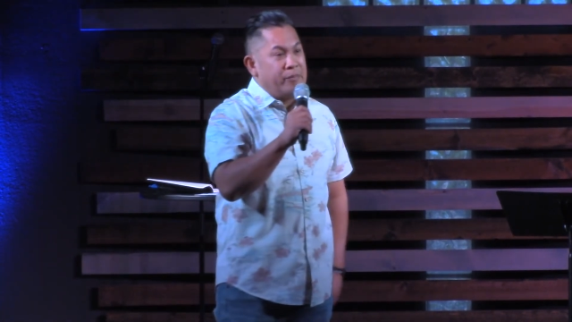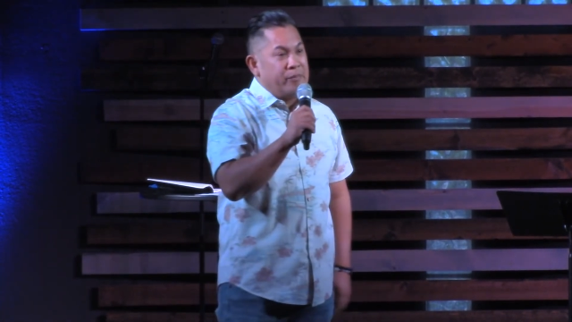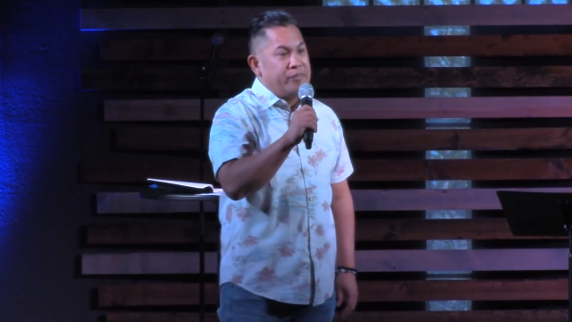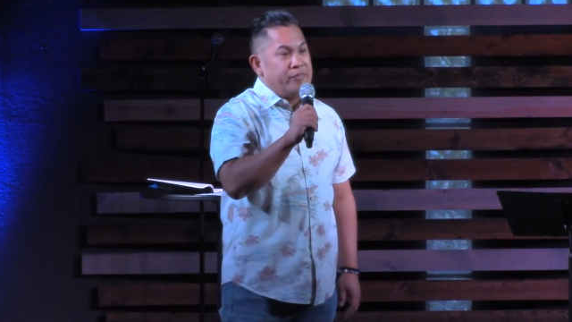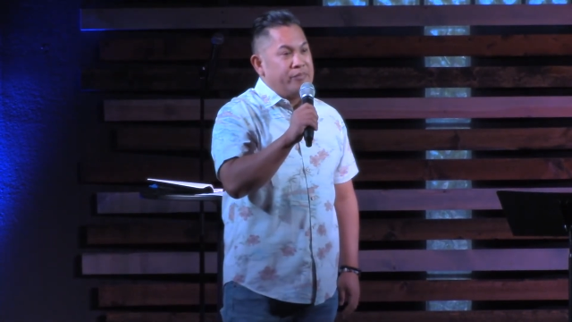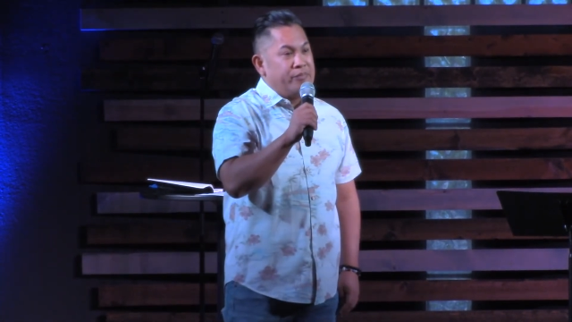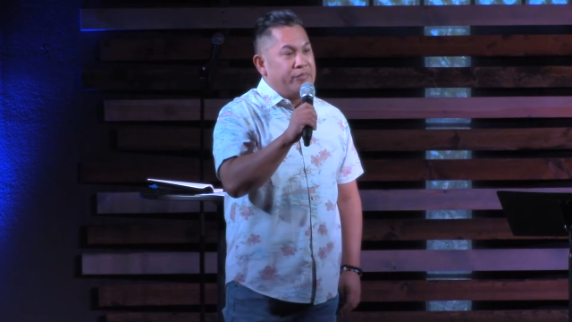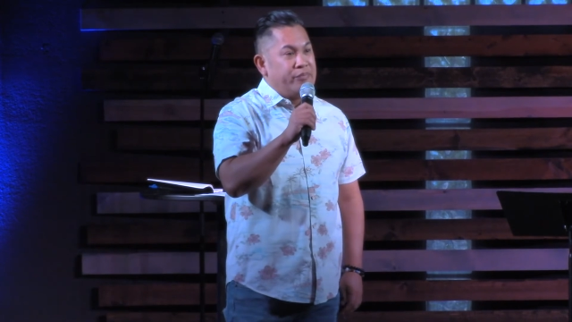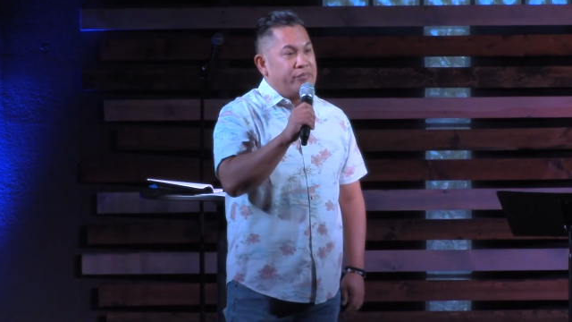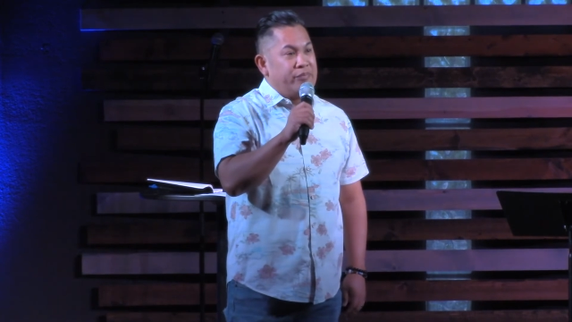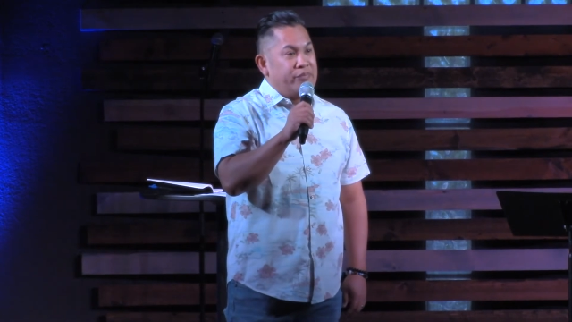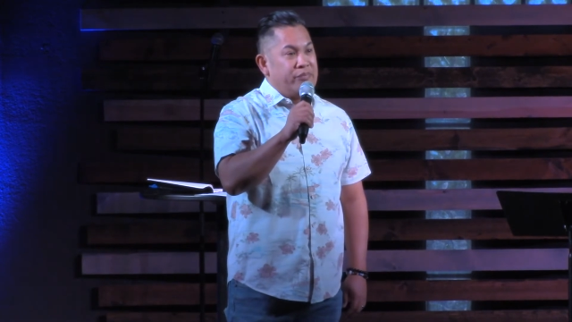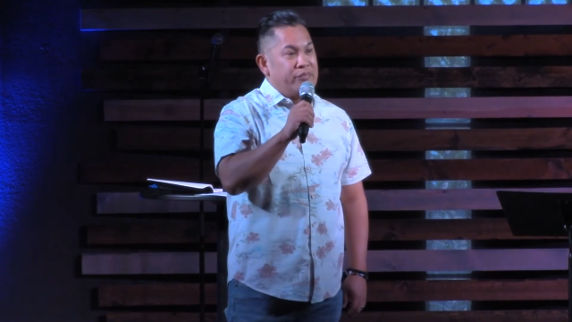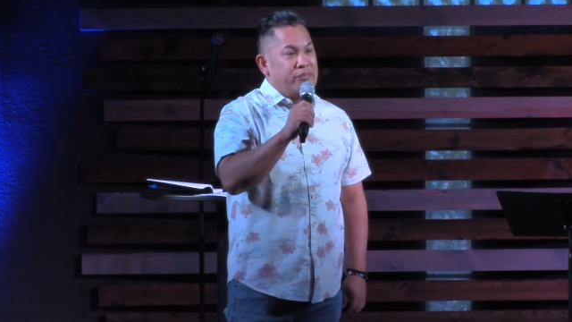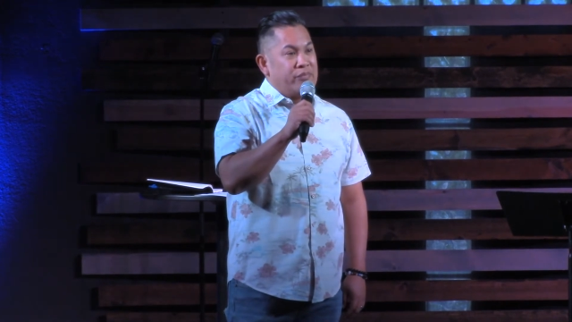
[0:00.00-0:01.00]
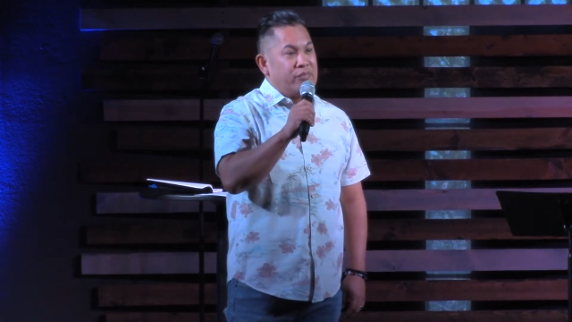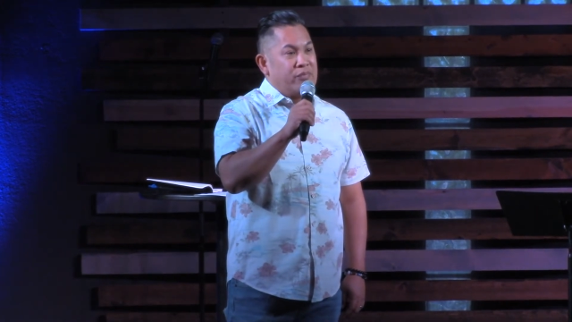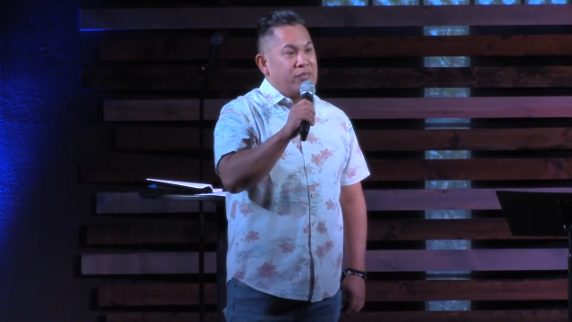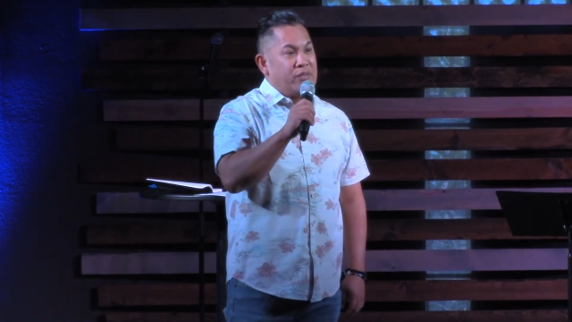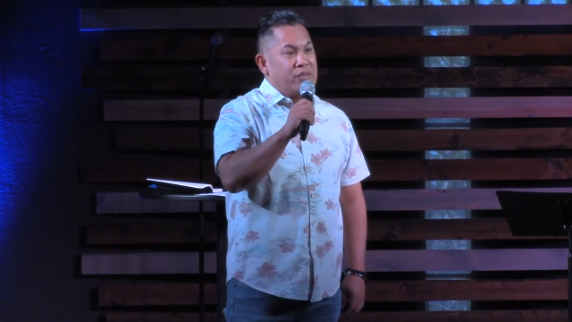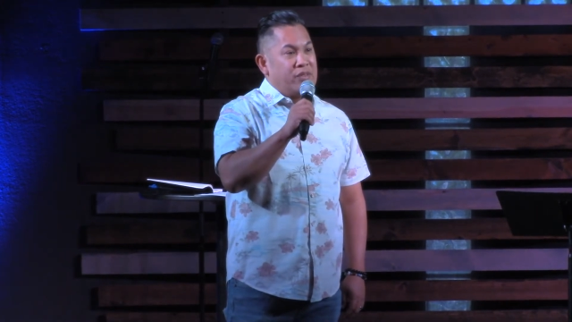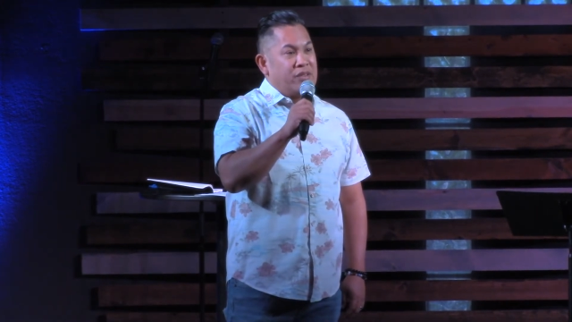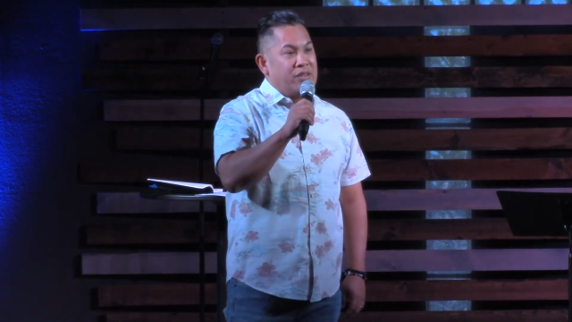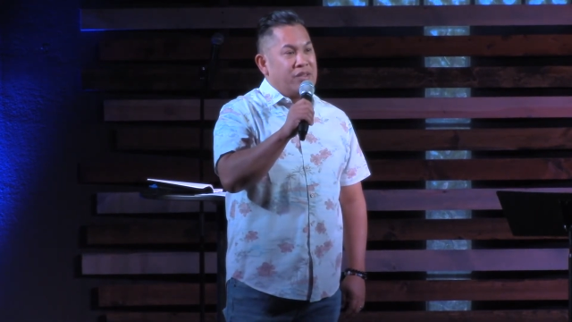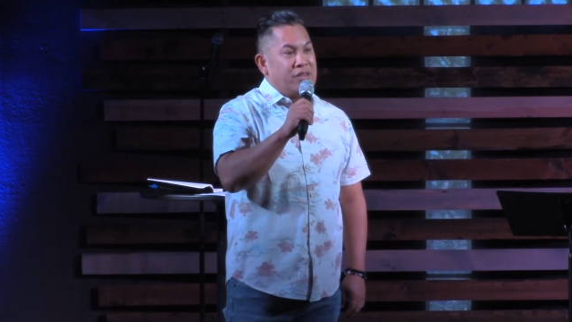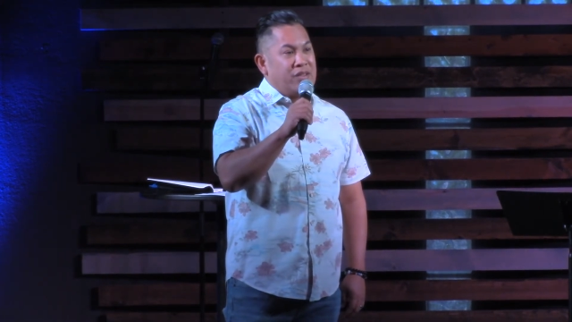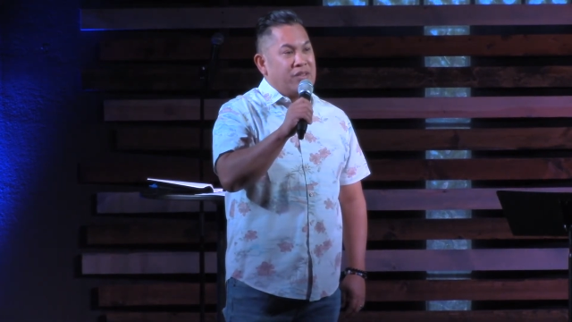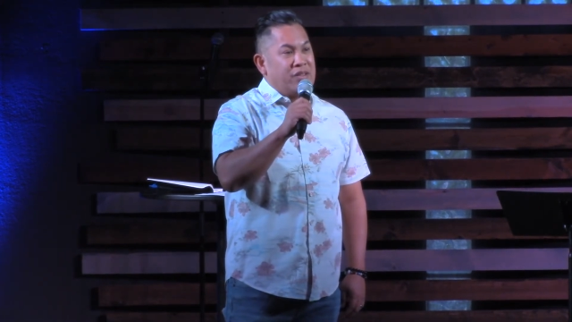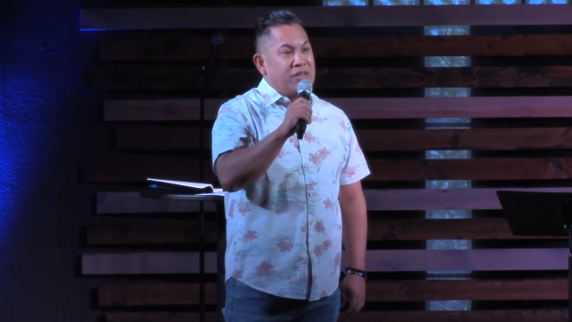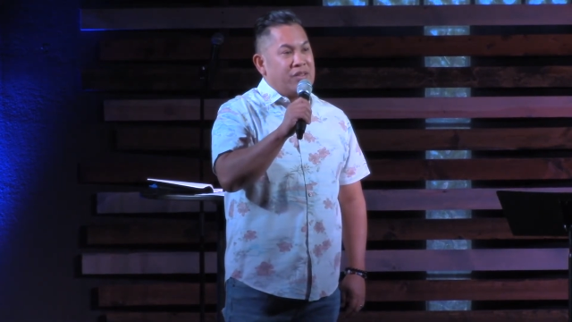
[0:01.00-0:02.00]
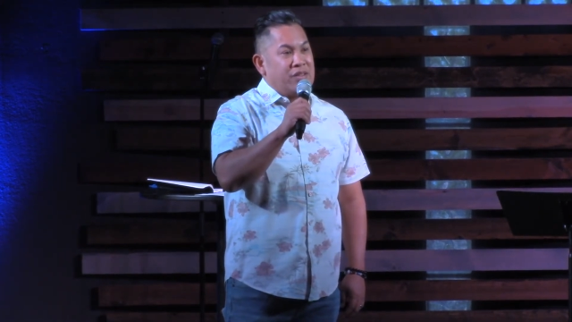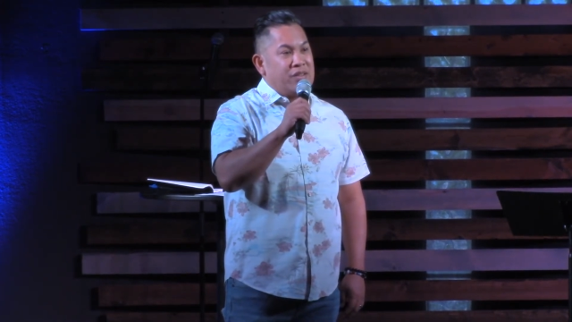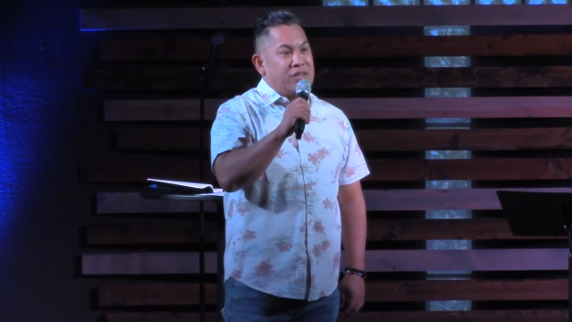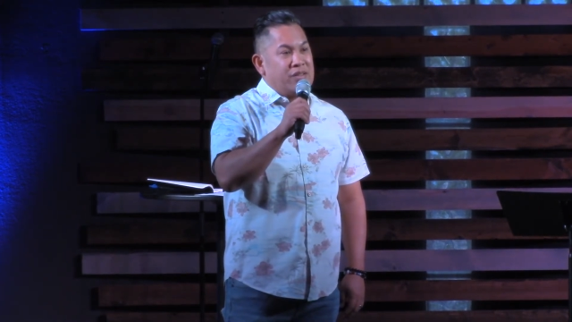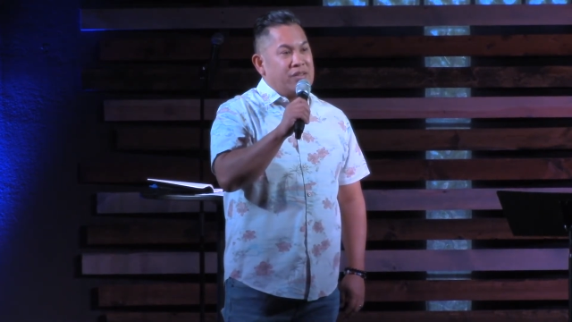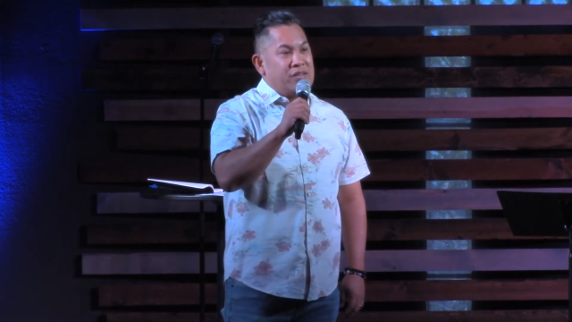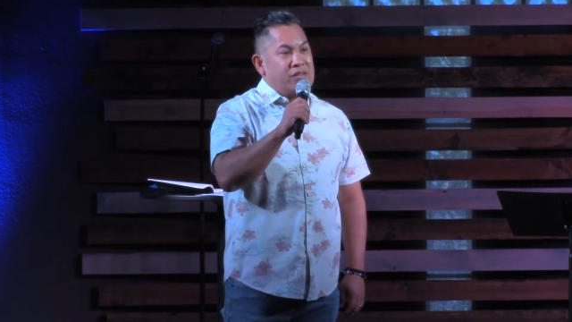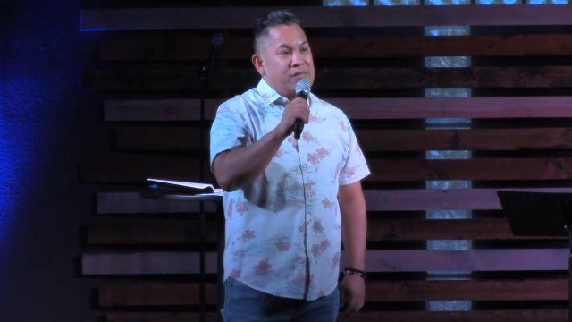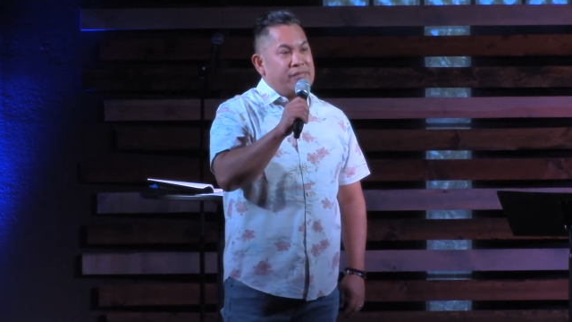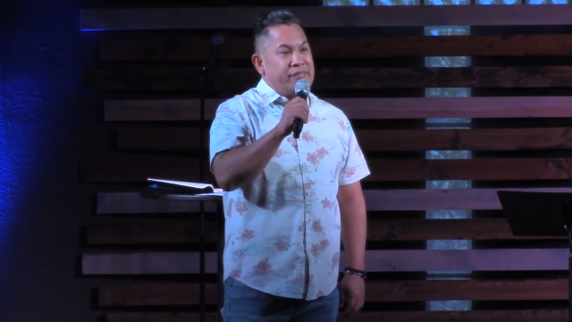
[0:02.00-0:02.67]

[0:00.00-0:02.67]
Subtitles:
No one is speaking in this clip.